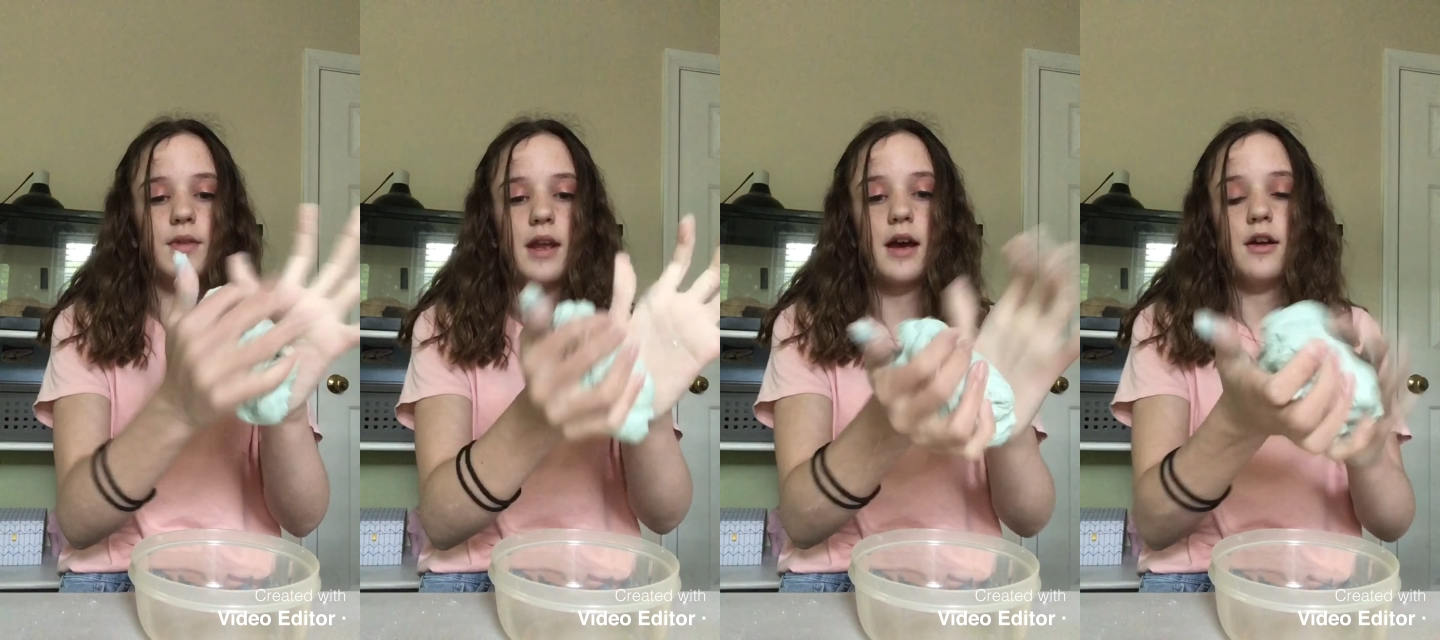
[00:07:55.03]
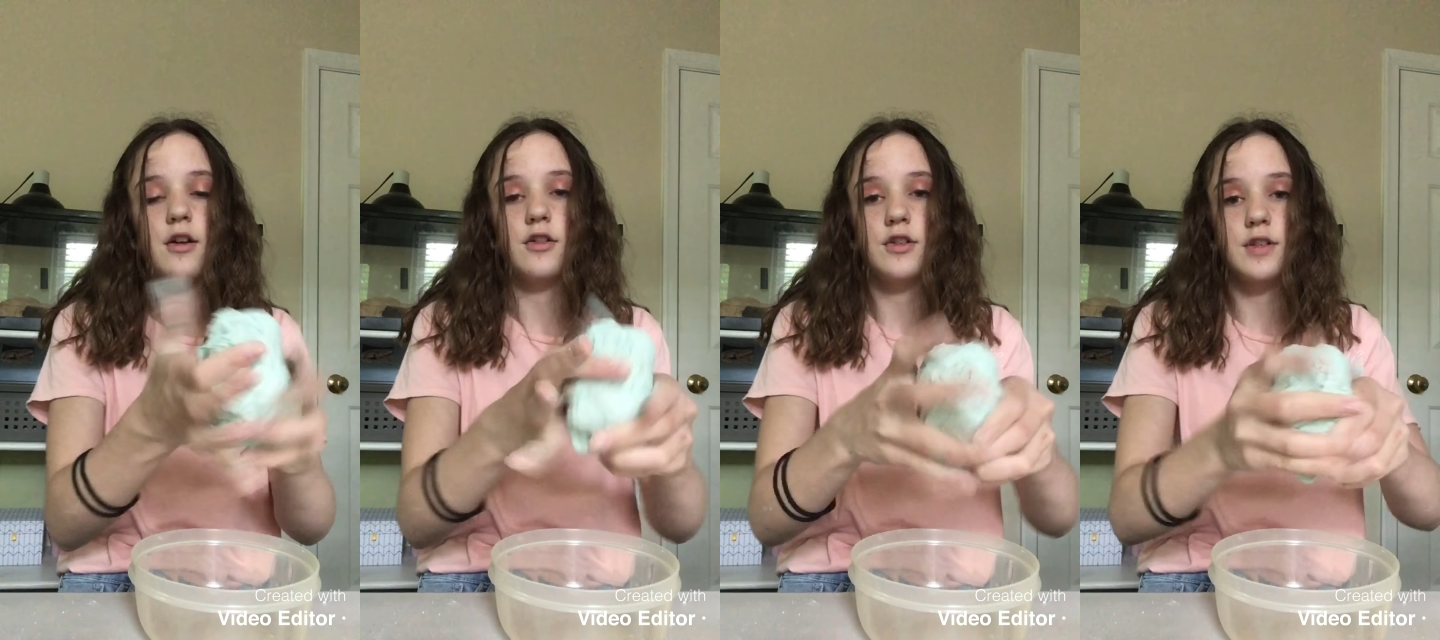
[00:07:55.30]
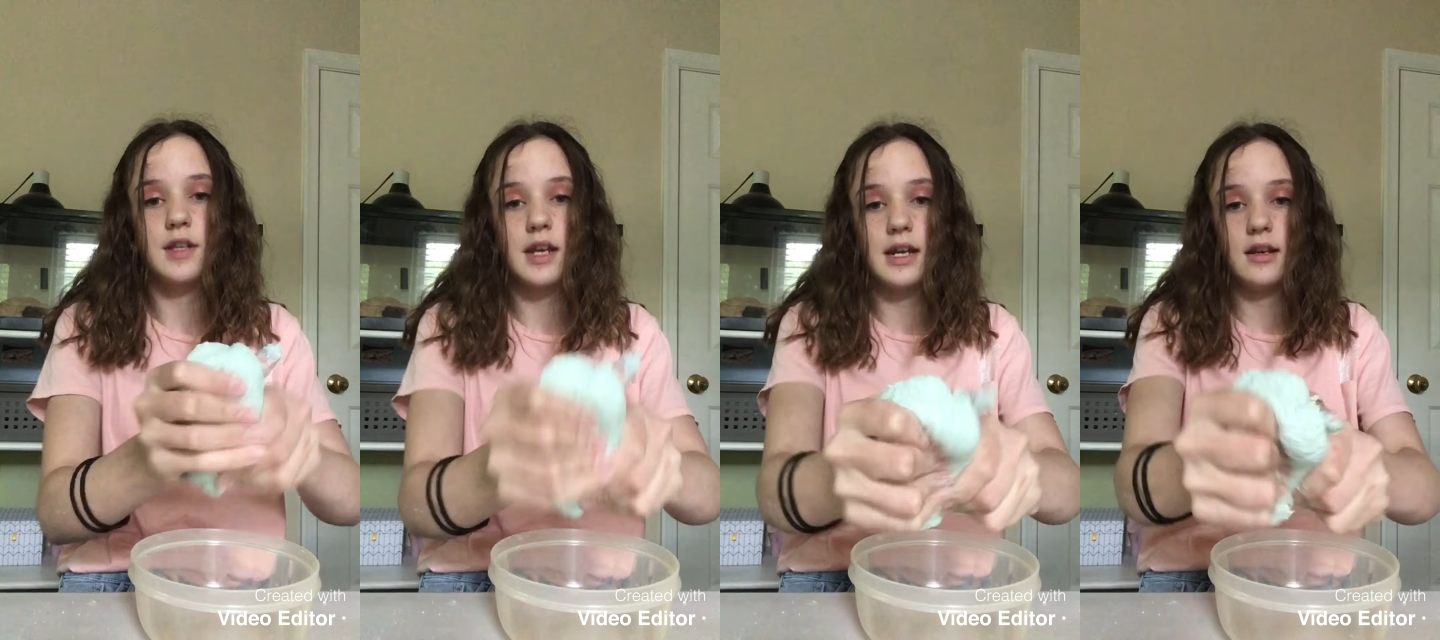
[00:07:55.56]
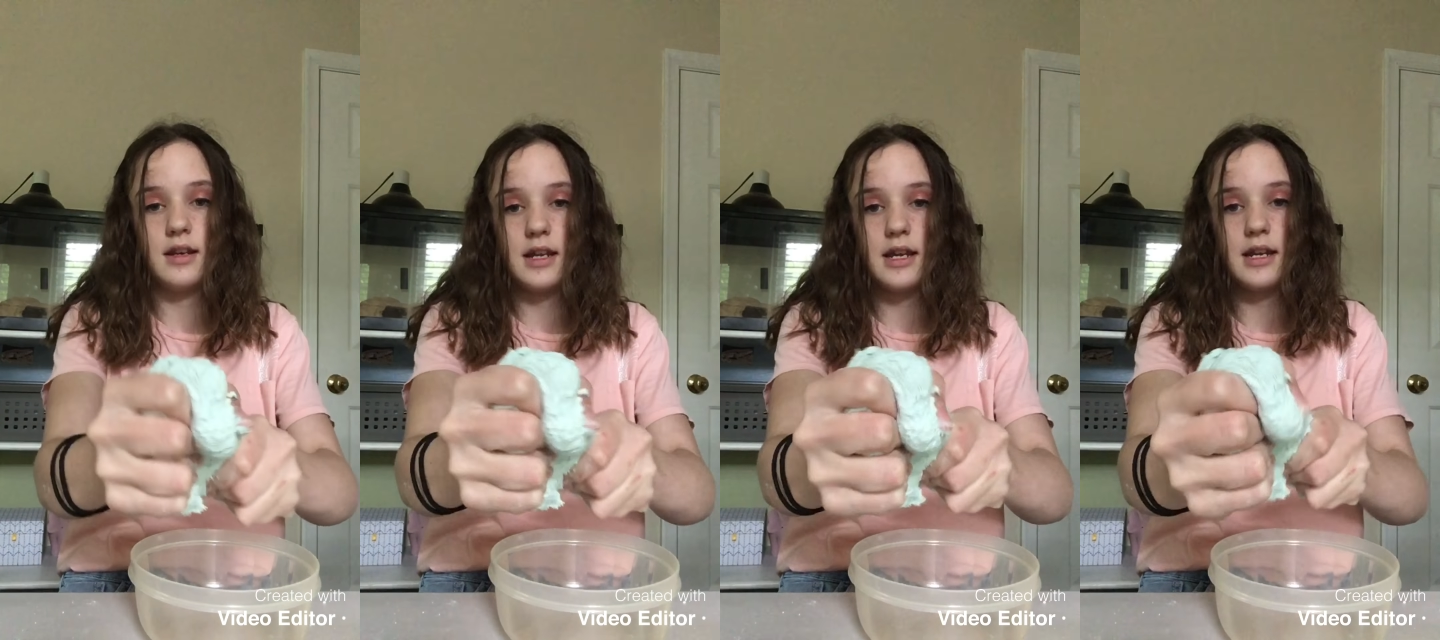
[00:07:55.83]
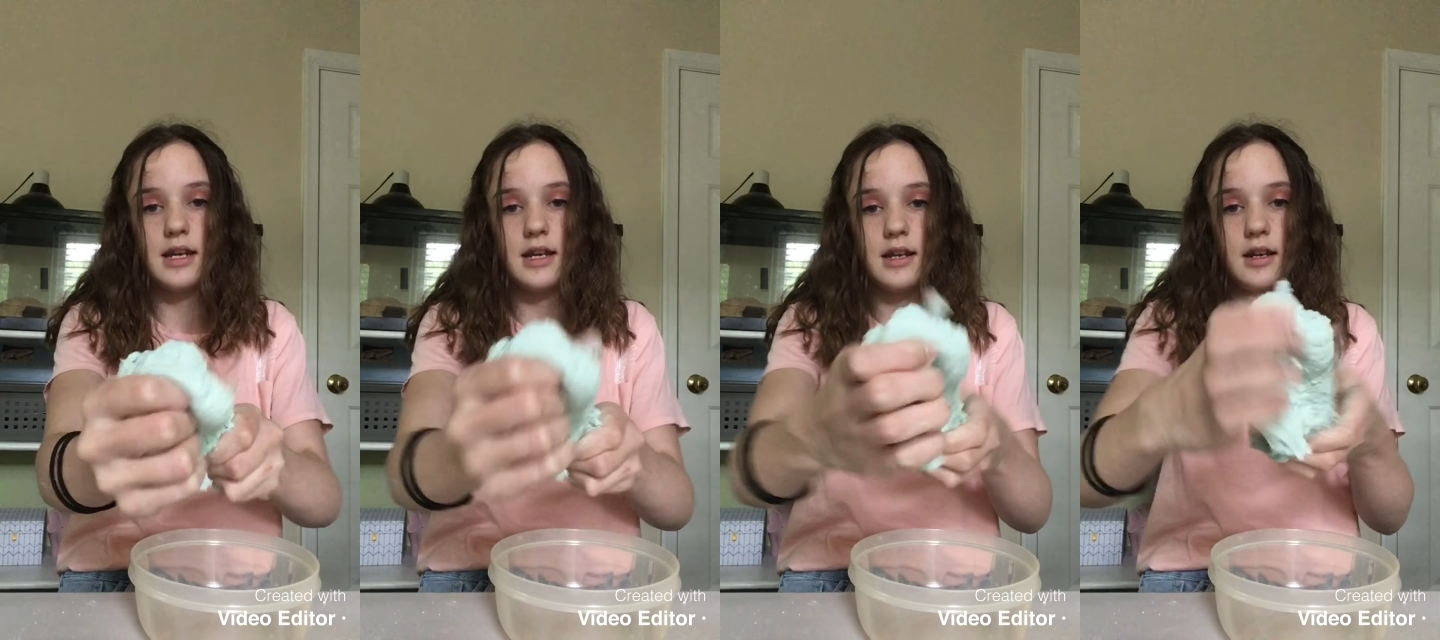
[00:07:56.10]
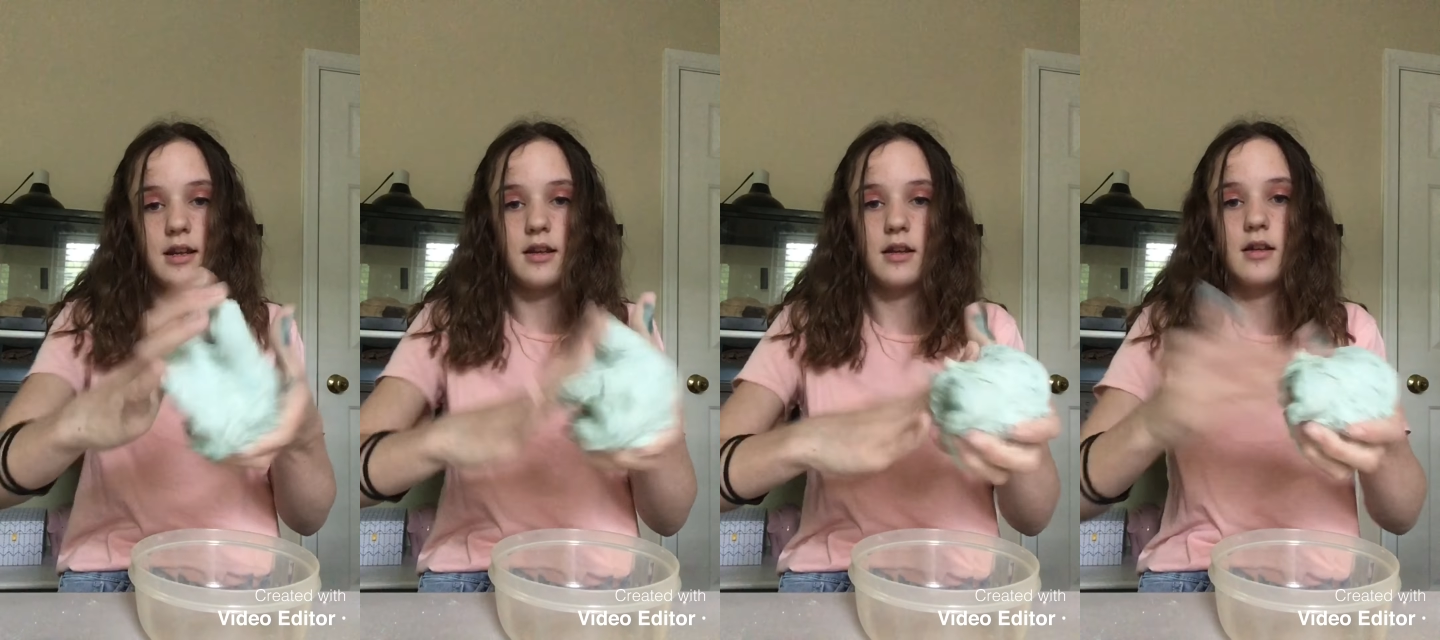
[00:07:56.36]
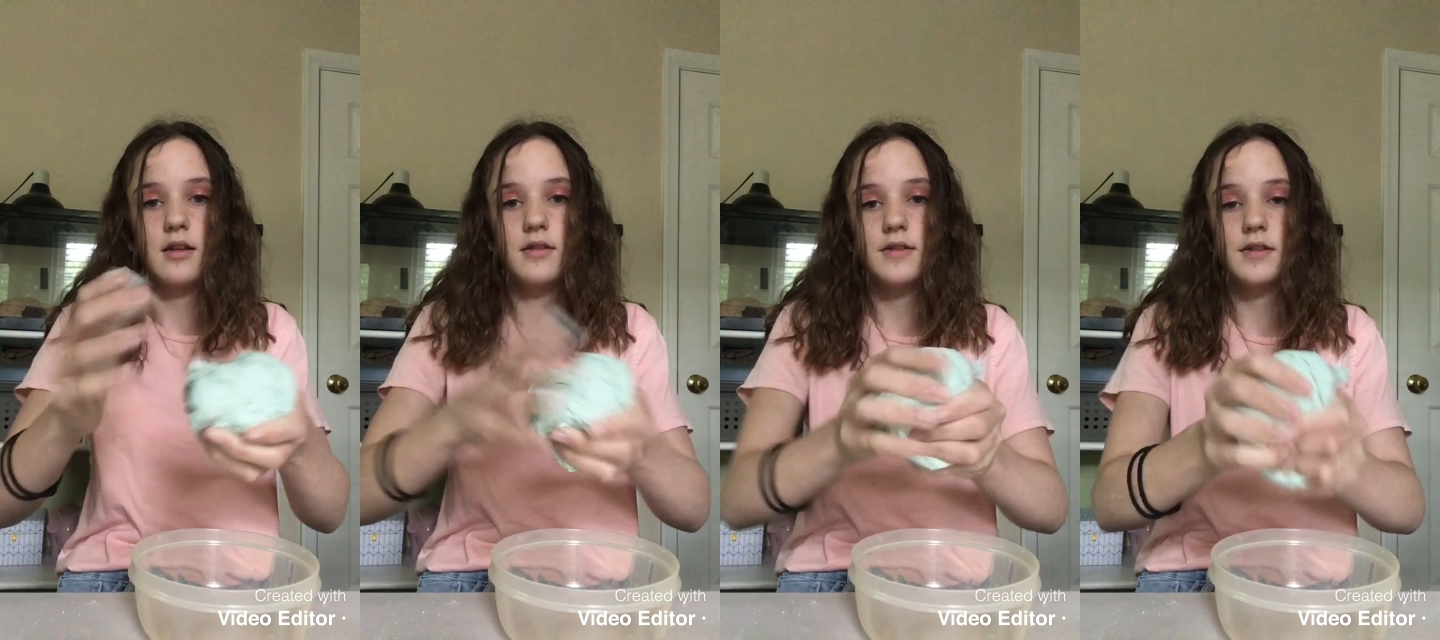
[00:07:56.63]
is you can open it up,